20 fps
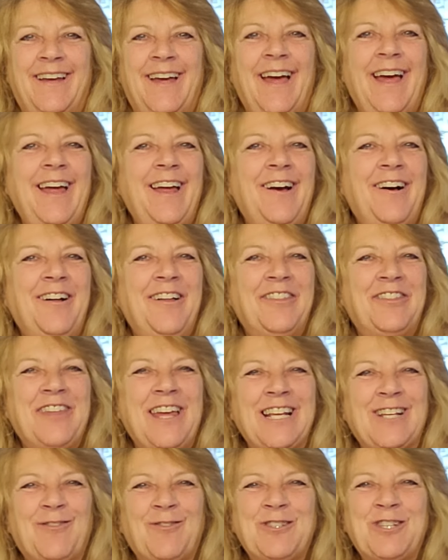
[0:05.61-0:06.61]
Hey all,
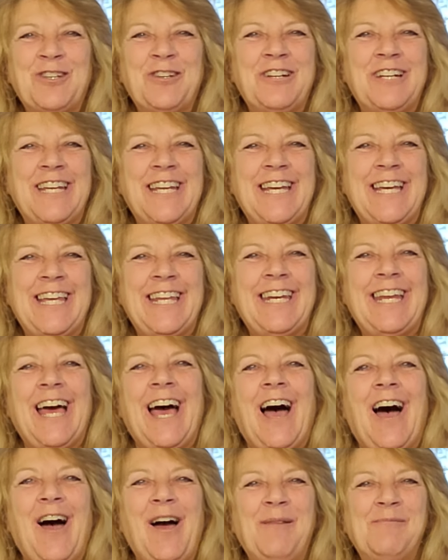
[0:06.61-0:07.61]
thanks for tuning in.
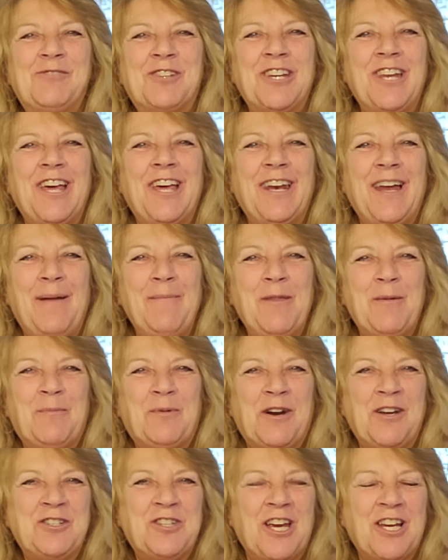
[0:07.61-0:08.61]
I'm Jeanette, I'm the
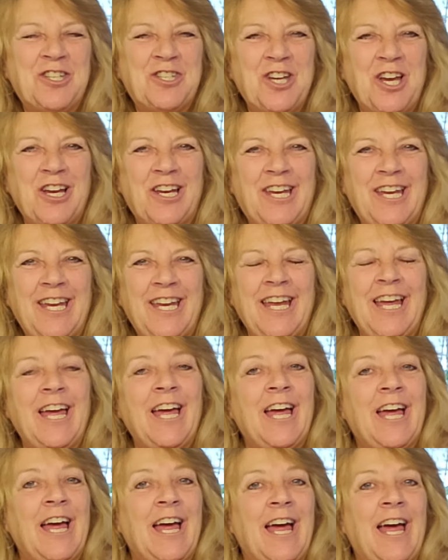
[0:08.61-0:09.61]
Project Junkie.
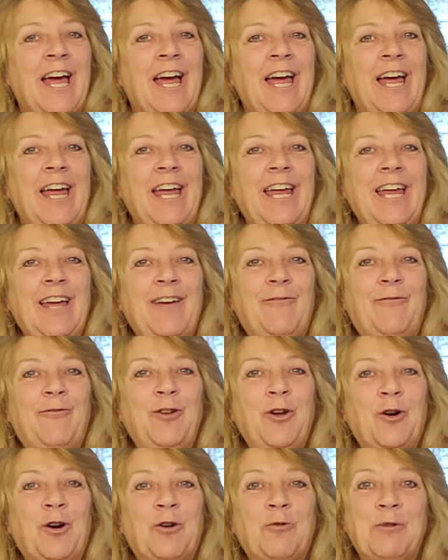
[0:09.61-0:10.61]
If
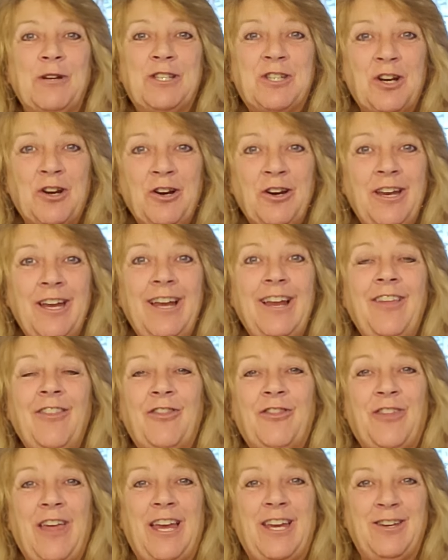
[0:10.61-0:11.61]
you're
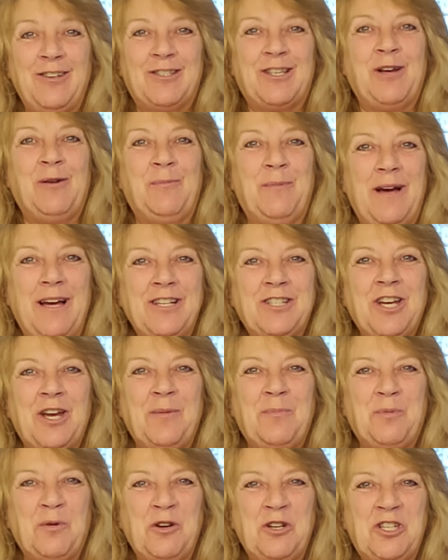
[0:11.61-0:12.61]
returning, thank you so much. I
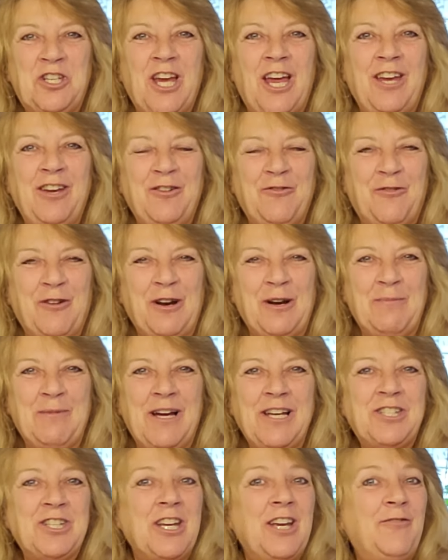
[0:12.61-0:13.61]
appreciate you very
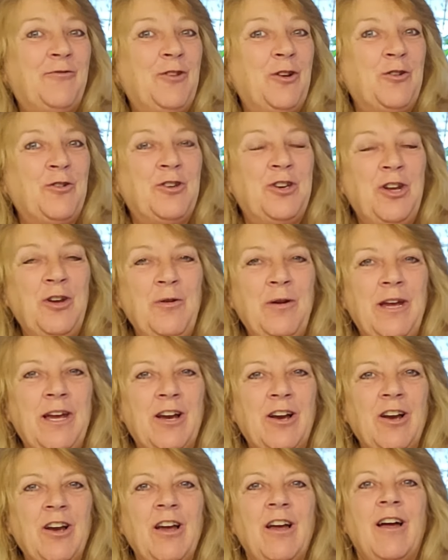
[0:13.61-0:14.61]
much. If you're new
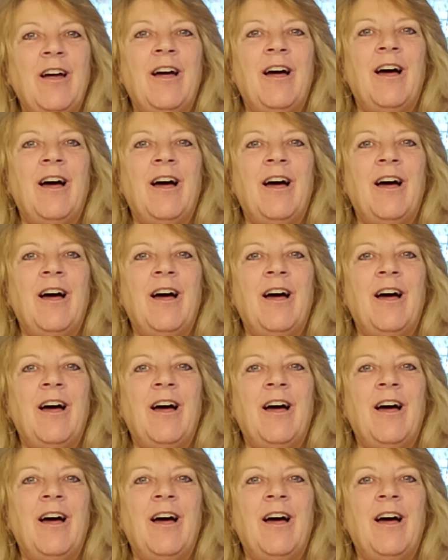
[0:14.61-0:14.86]
here,